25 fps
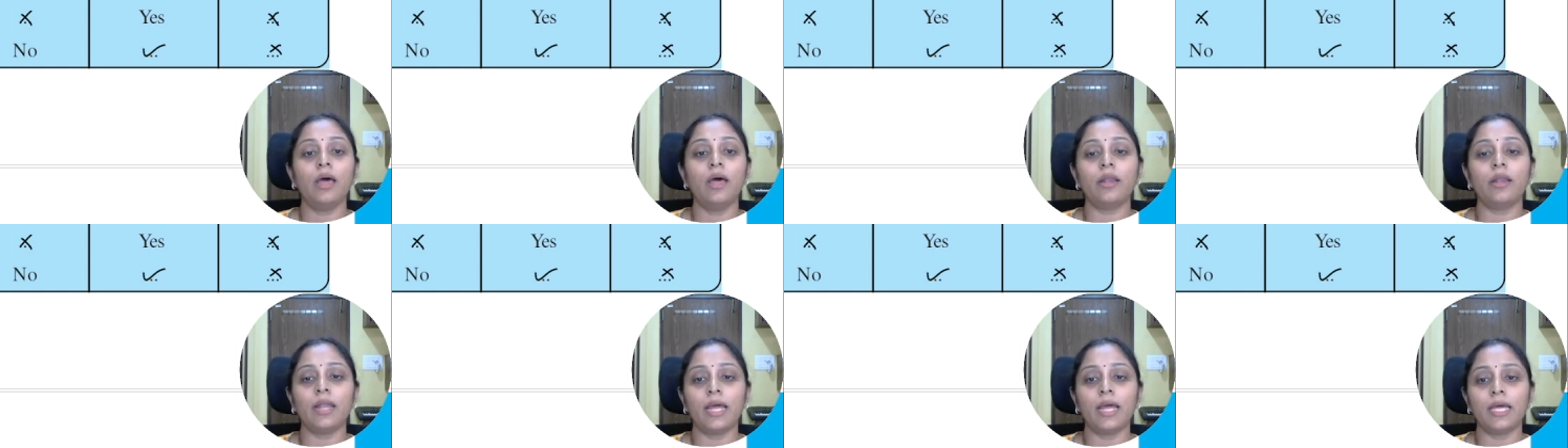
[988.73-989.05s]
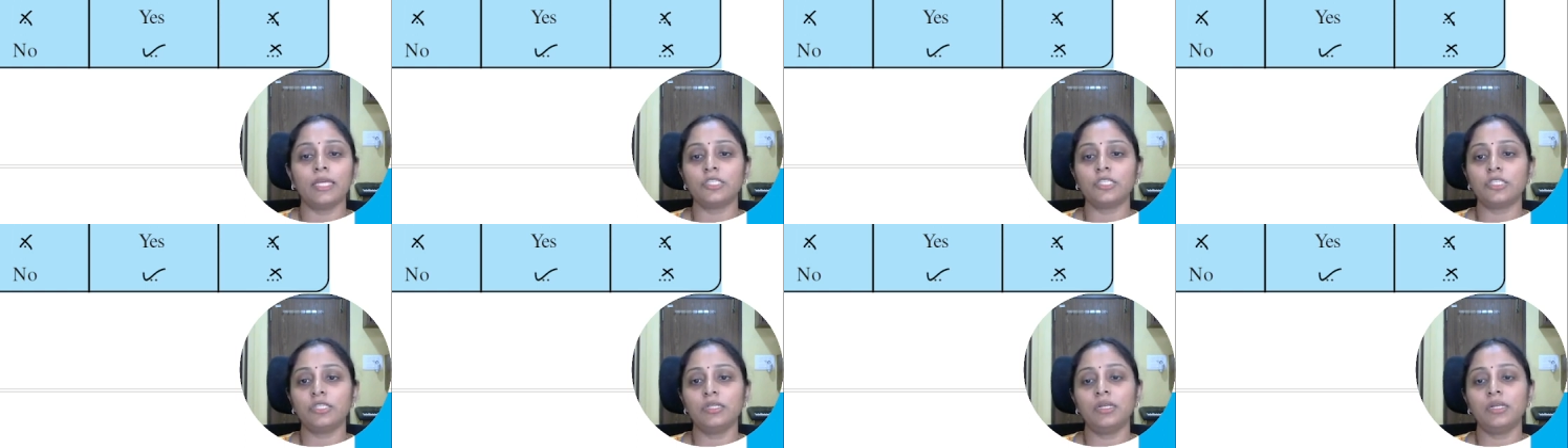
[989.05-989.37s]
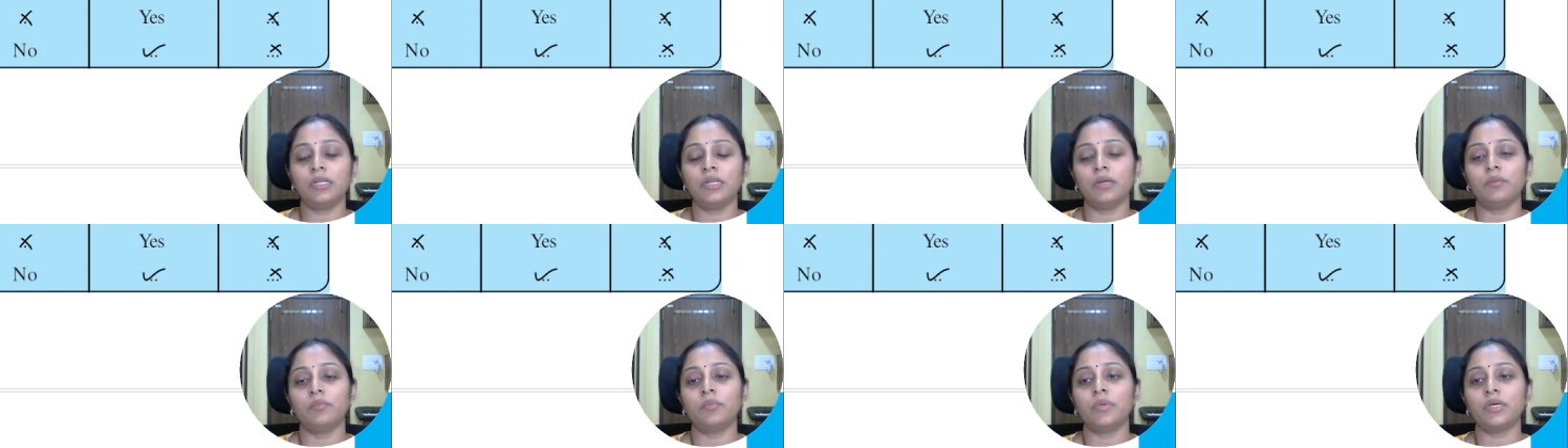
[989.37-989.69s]
Rational
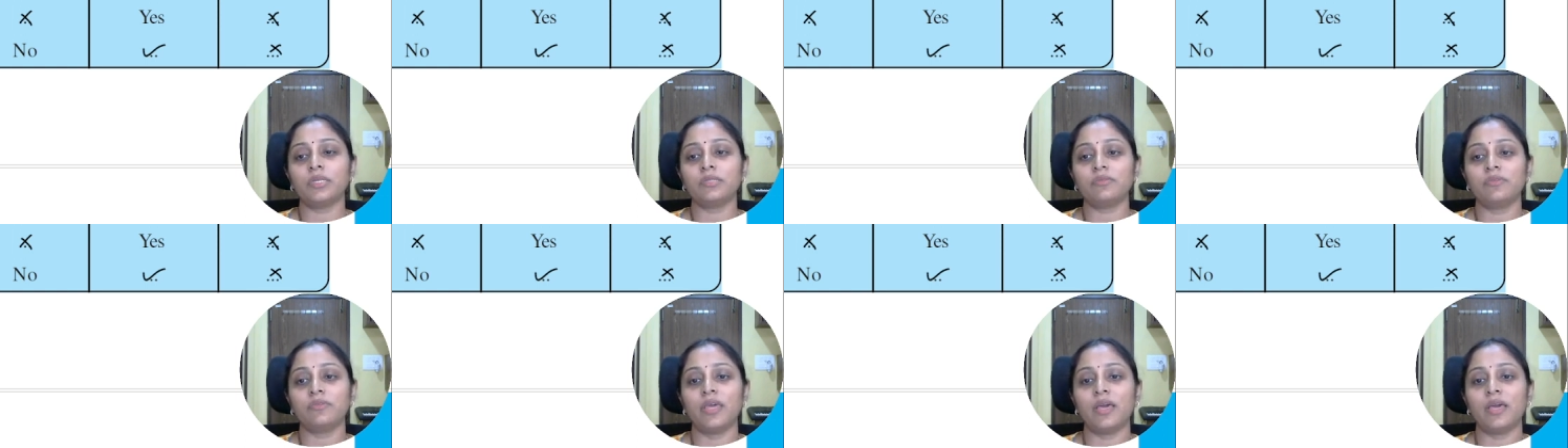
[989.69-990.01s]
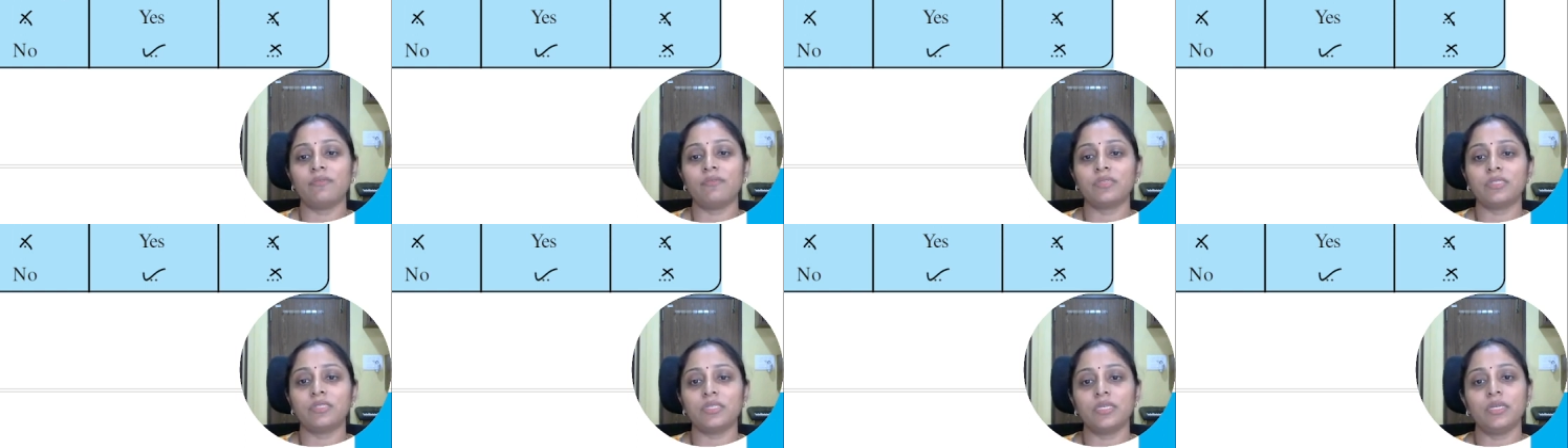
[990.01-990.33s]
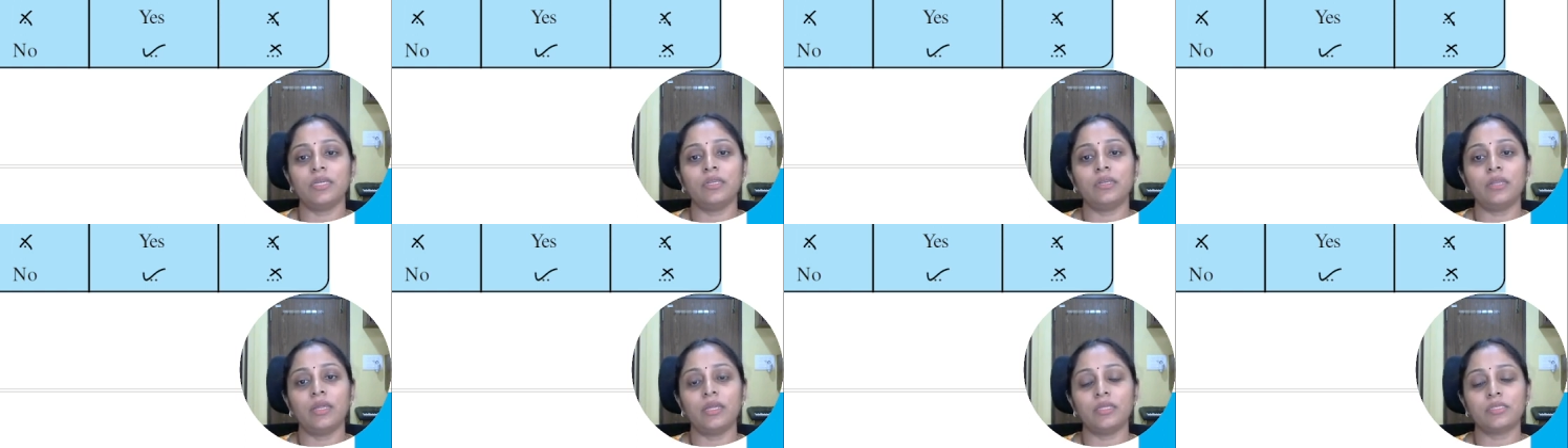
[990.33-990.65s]
numbers, we have
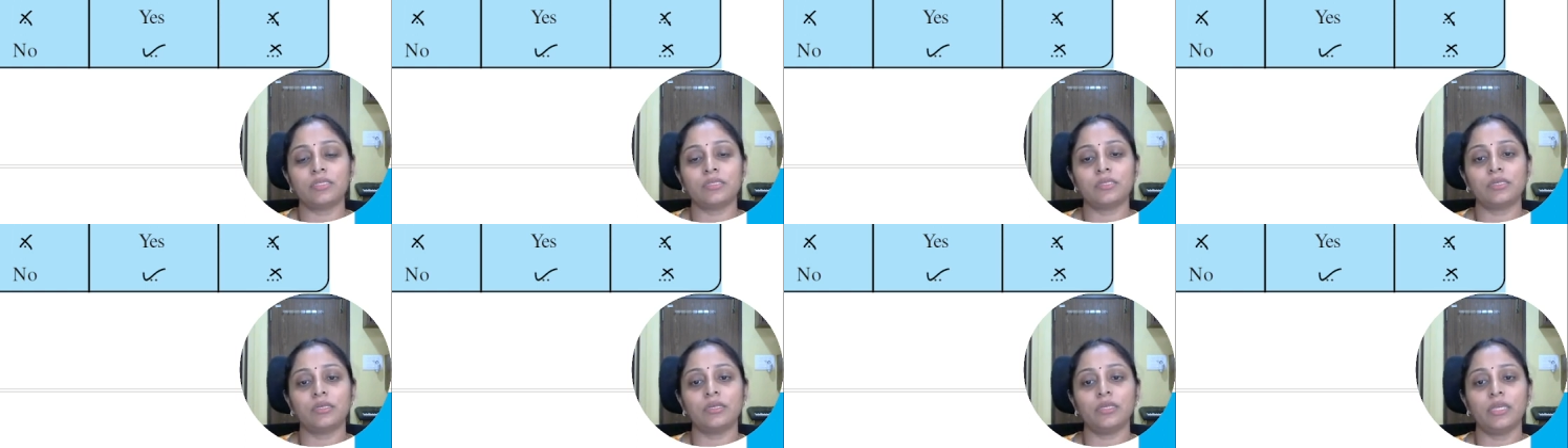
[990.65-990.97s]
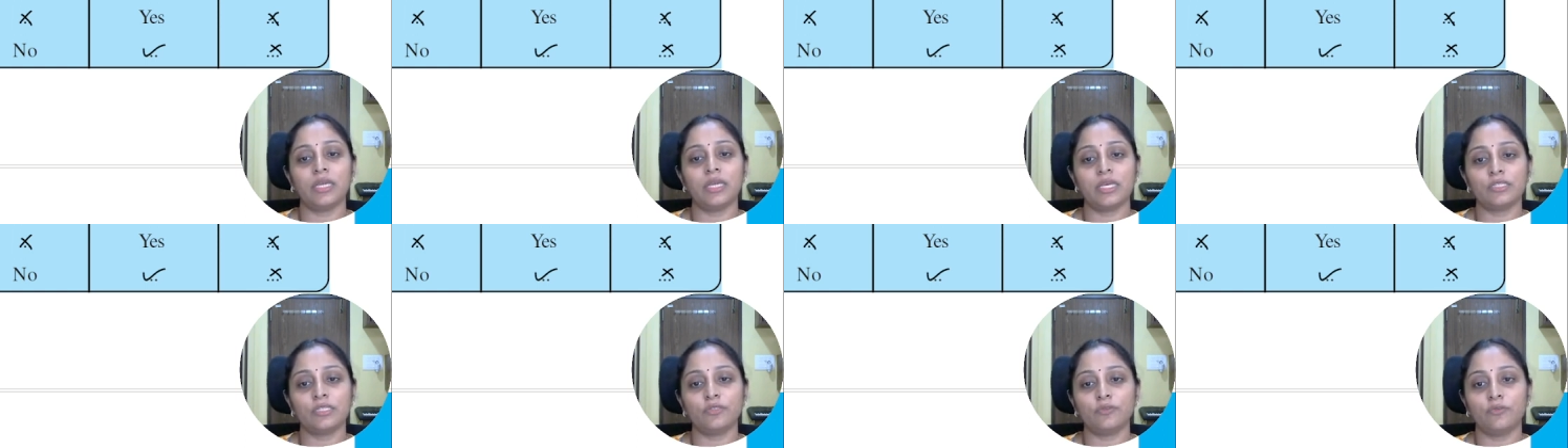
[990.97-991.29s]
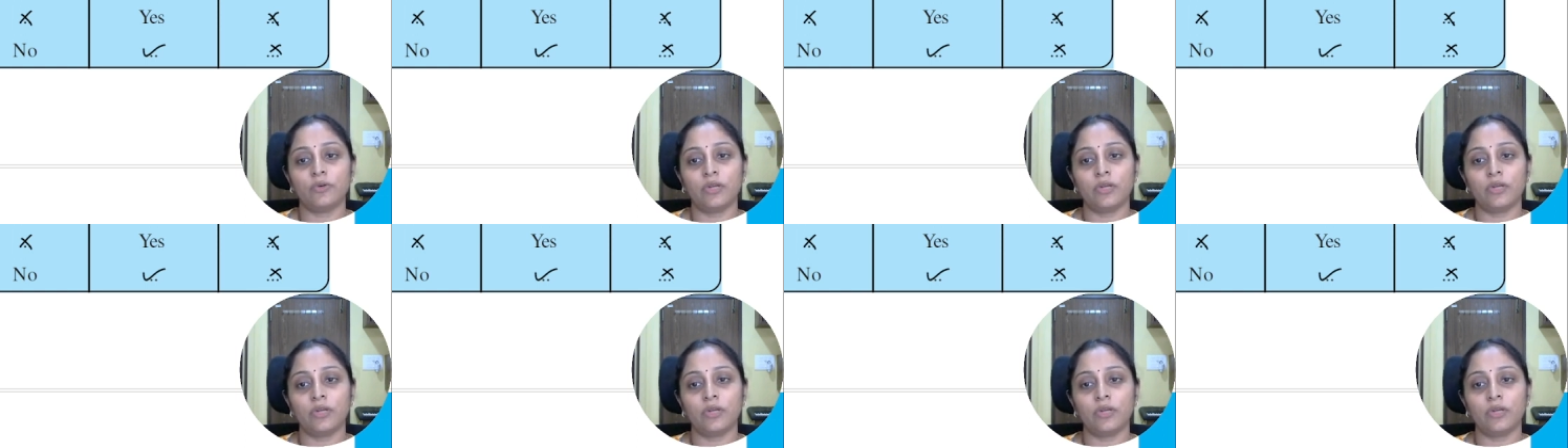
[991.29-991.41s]
seen it's a yes for